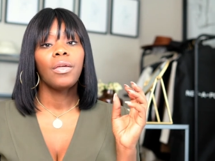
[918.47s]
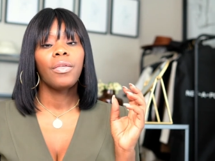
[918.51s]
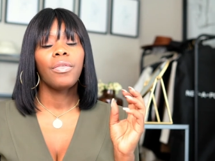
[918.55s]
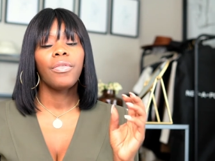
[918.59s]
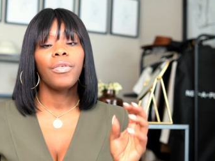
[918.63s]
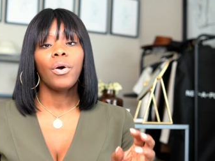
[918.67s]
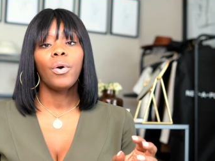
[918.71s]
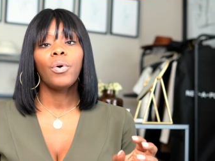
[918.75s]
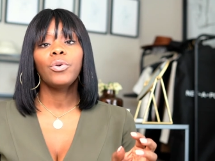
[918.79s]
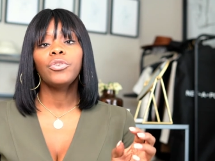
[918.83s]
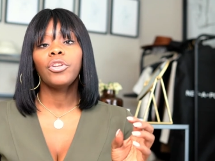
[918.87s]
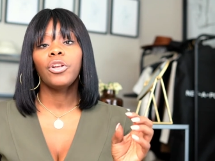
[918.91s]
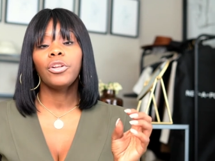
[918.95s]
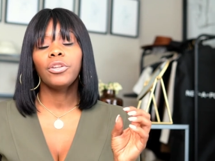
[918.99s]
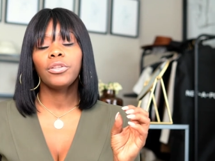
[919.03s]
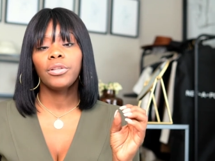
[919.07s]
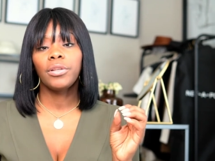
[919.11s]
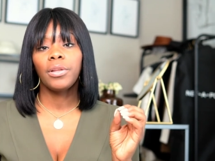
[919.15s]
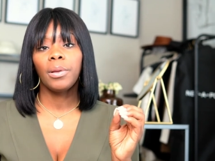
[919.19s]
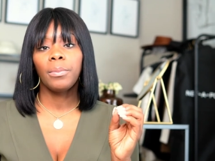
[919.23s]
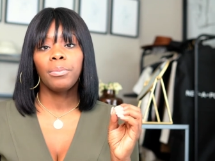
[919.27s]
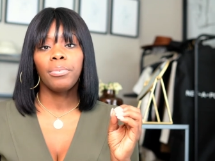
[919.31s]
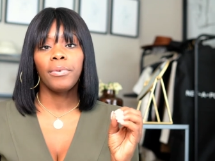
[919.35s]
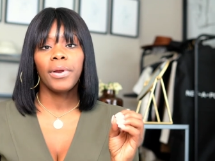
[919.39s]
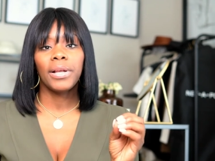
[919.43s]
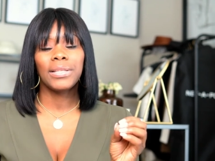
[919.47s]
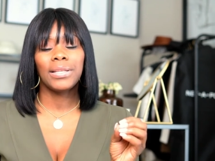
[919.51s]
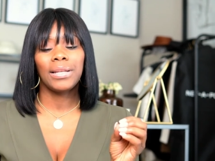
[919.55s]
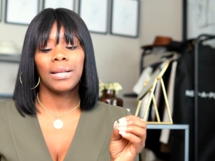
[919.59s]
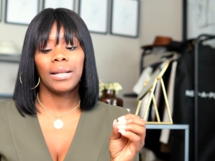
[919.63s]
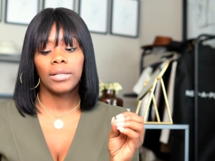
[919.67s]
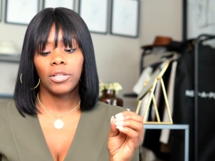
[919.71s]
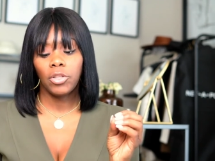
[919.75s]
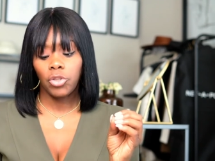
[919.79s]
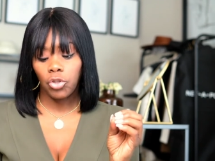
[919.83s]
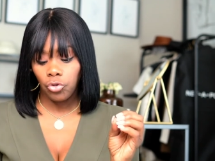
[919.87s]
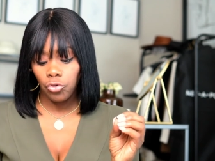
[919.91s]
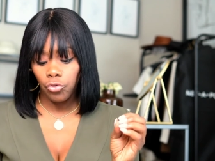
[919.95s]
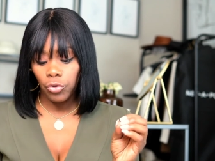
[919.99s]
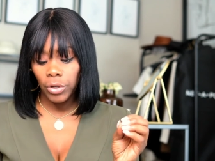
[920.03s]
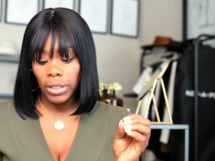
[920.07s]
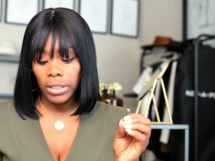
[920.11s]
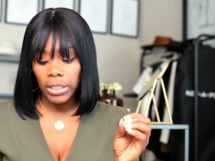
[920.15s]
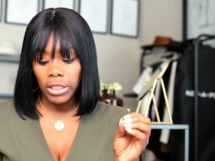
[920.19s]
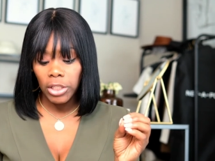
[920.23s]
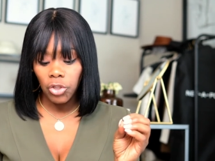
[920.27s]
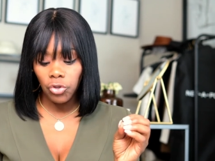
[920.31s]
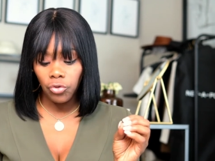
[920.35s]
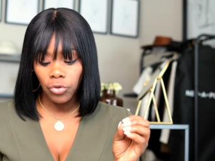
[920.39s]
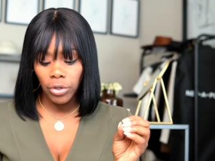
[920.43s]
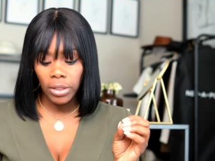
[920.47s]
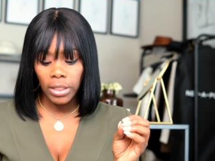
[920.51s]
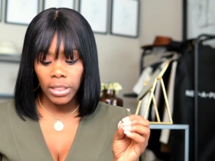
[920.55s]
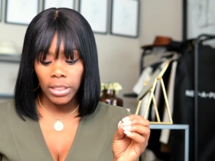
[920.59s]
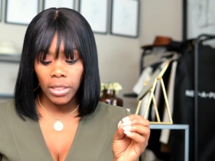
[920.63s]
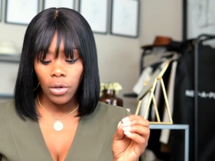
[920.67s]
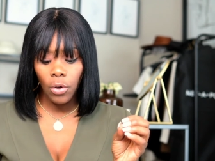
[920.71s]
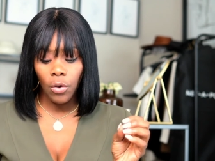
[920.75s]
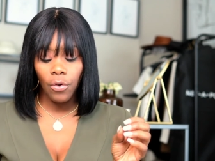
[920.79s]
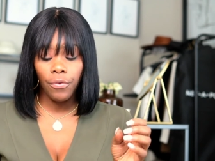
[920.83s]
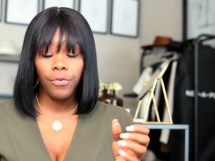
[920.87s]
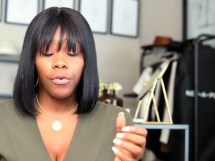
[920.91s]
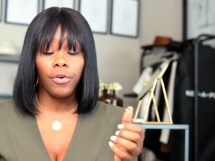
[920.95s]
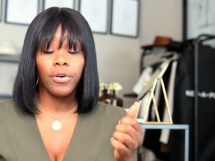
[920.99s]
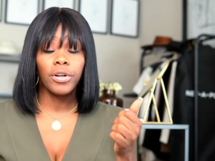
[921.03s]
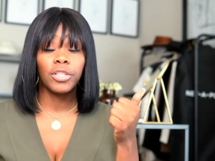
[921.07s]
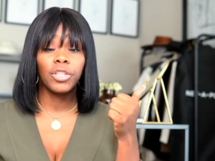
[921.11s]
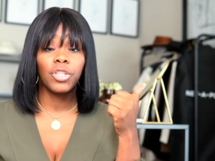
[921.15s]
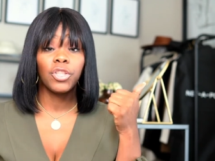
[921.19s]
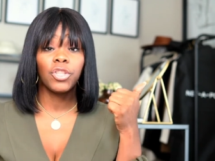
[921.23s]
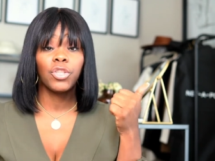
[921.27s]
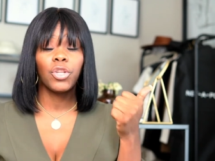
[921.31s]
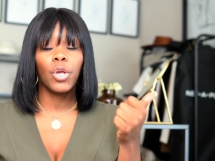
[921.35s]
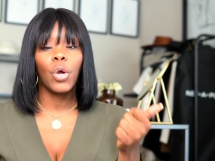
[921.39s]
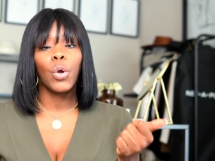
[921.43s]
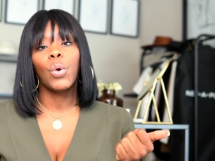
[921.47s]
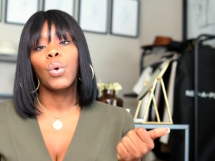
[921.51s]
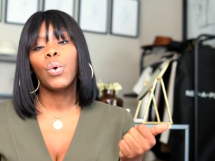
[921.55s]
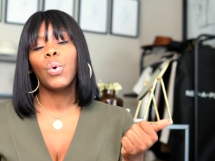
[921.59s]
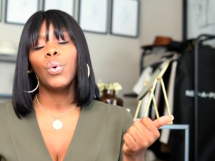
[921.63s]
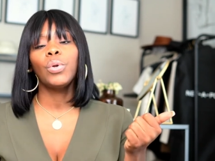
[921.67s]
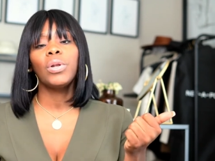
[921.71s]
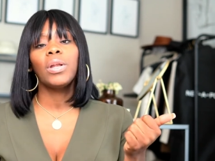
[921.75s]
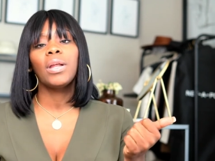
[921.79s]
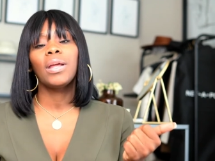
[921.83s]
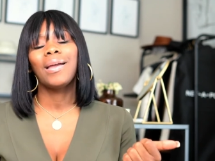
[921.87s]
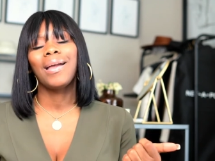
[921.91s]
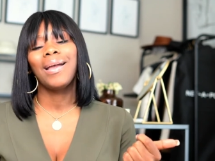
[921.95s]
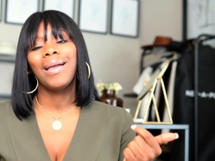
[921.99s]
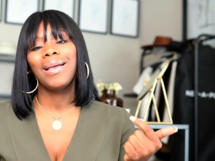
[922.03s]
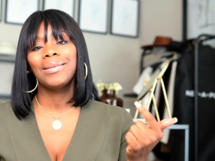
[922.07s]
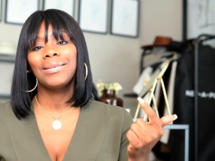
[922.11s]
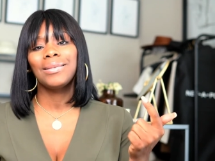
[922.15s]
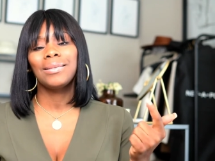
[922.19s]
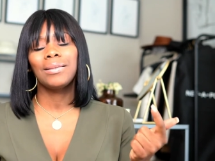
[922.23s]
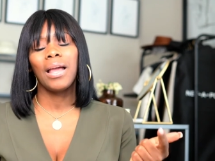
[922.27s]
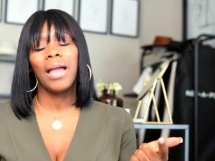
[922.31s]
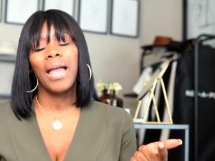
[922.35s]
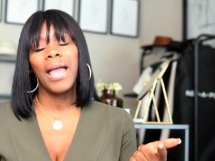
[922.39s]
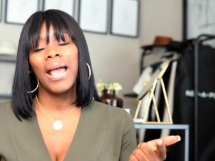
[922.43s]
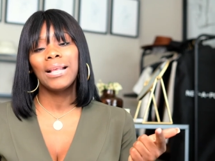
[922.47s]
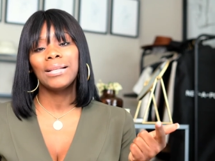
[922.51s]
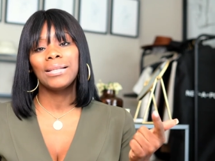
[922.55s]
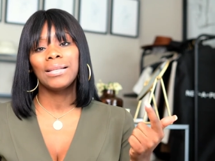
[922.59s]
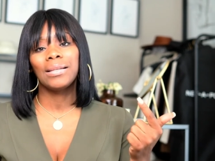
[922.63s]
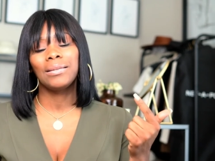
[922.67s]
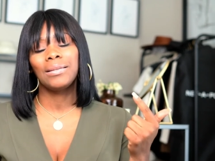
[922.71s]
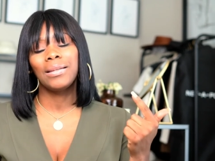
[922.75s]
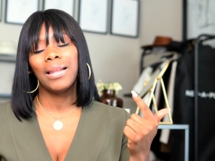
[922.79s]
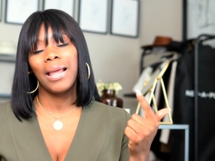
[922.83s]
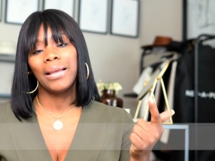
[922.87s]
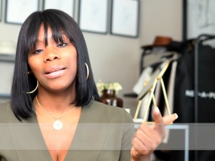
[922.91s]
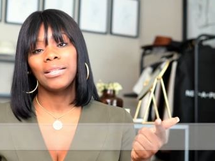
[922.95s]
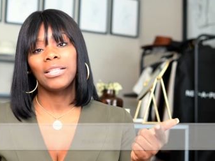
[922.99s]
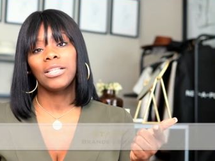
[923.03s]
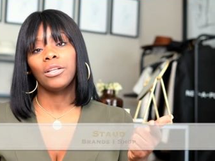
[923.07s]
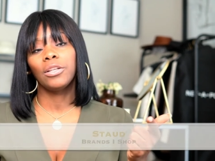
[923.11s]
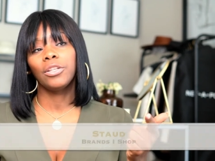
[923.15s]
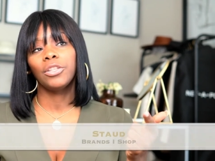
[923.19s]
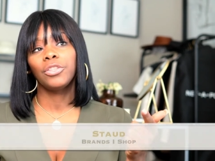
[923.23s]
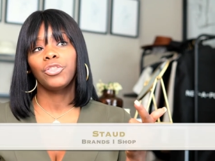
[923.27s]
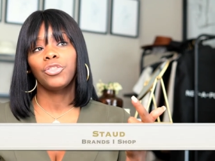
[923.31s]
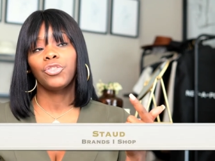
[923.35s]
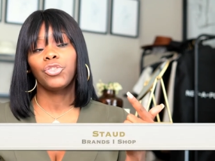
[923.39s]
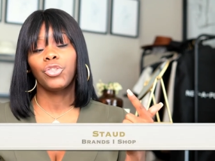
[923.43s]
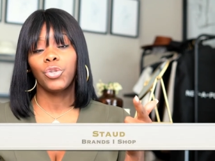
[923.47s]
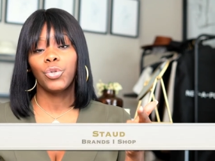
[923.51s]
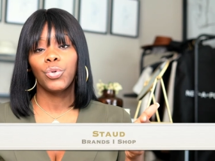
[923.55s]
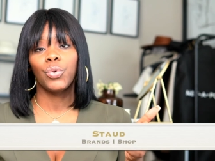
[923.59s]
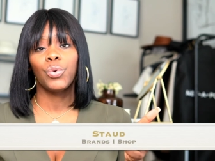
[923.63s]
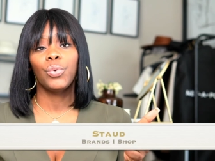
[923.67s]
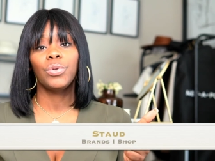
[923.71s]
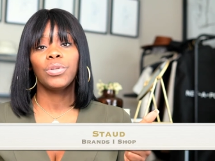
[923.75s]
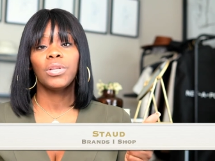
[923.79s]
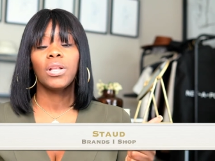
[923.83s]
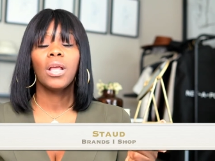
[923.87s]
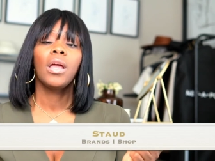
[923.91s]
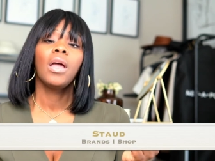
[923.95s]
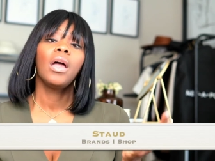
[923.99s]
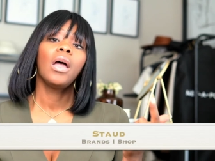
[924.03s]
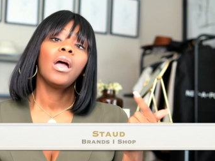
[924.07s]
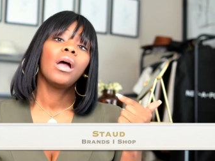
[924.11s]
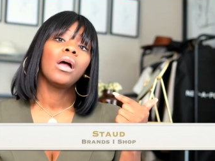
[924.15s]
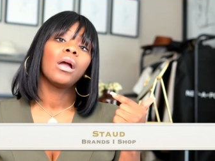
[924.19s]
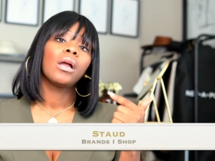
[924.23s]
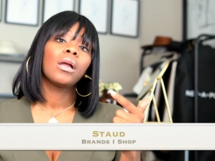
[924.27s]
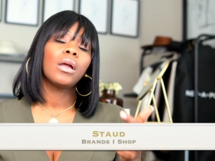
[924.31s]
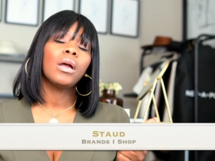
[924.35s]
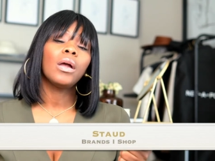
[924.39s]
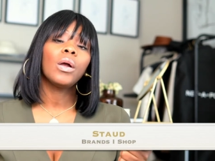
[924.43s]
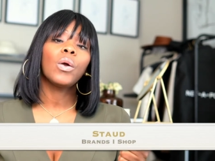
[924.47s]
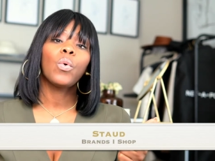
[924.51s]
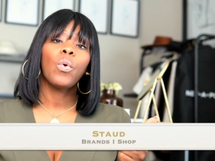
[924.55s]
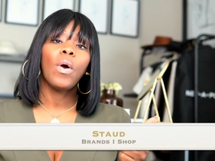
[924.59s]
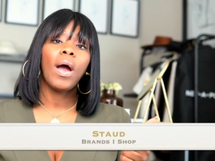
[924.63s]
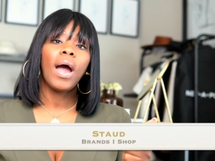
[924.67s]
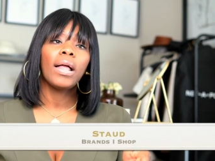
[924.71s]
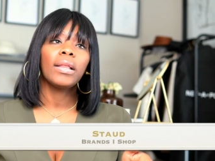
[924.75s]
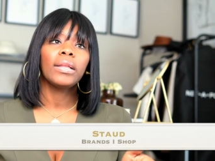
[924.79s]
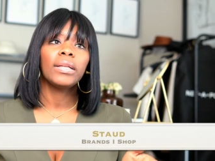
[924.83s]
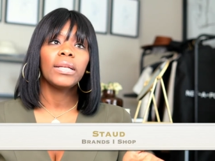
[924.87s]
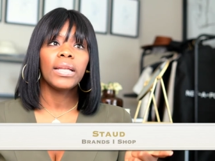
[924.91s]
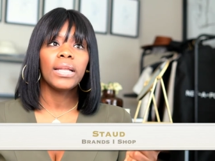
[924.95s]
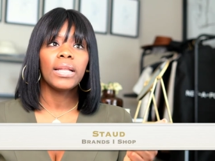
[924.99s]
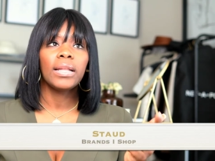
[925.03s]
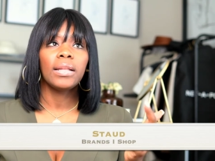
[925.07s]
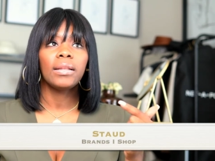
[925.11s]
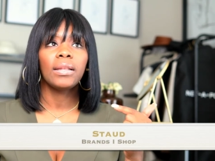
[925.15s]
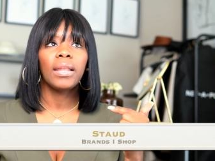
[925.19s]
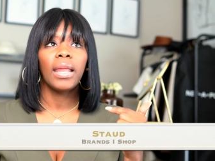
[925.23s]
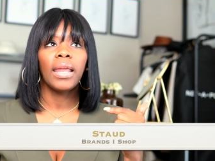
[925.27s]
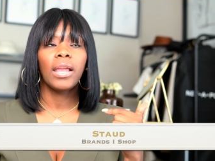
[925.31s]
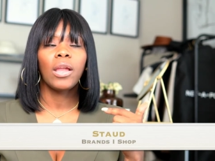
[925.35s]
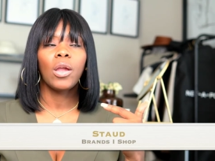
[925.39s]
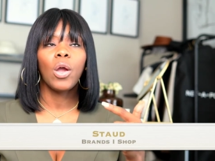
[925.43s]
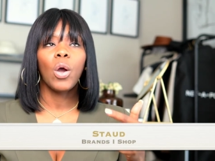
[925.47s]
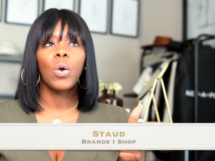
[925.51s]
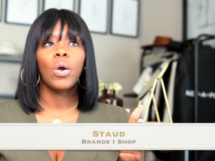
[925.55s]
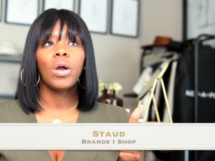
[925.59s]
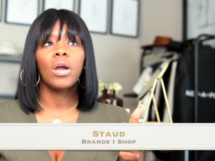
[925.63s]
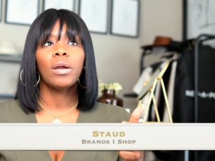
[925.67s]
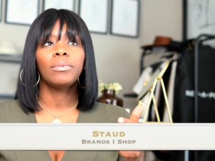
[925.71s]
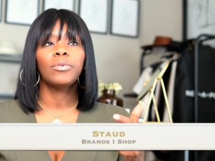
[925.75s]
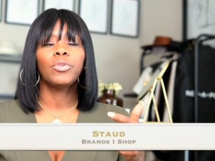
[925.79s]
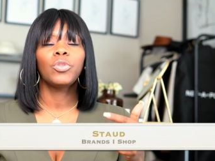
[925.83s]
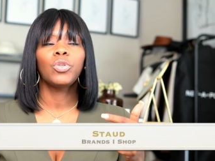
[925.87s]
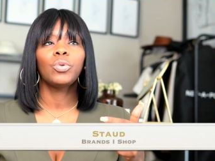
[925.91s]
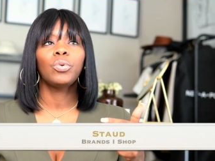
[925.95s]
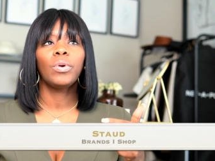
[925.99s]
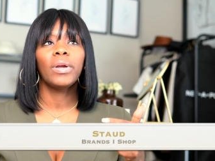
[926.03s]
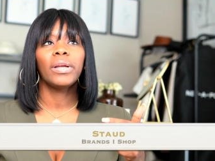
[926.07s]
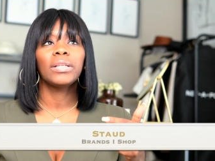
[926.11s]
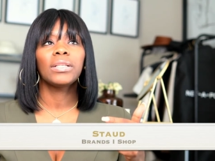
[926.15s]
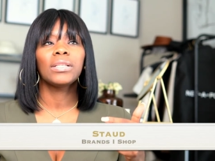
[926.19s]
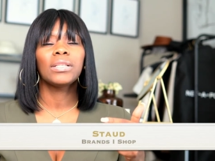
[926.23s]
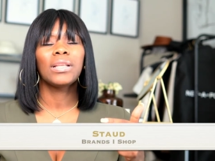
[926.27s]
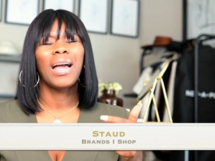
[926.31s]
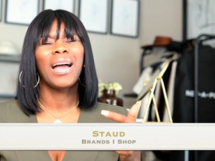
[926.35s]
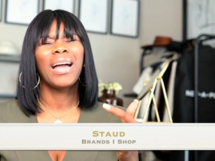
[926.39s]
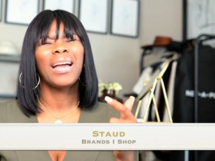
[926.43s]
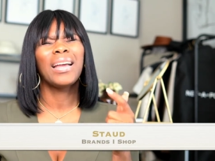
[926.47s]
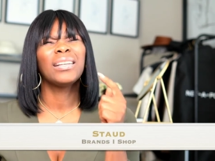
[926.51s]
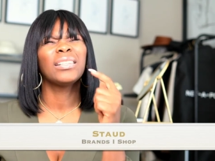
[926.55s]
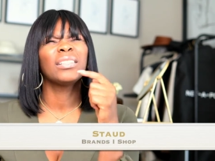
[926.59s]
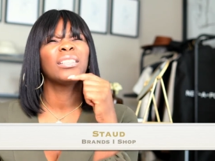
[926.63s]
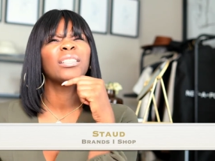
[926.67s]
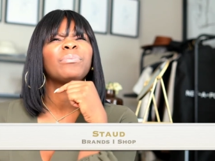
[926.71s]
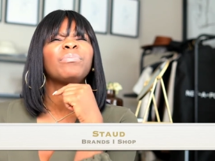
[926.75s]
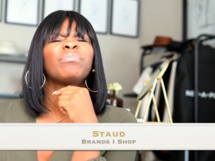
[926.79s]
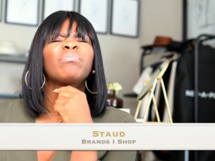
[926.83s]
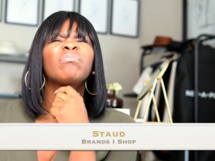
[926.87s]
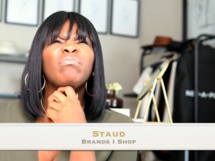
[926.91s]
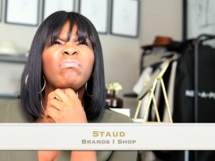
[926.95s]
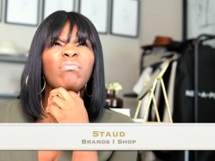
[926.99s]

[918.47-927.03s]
those are the brands that i strictly strictly go for stowed has has nice shoes good quality they go up to a size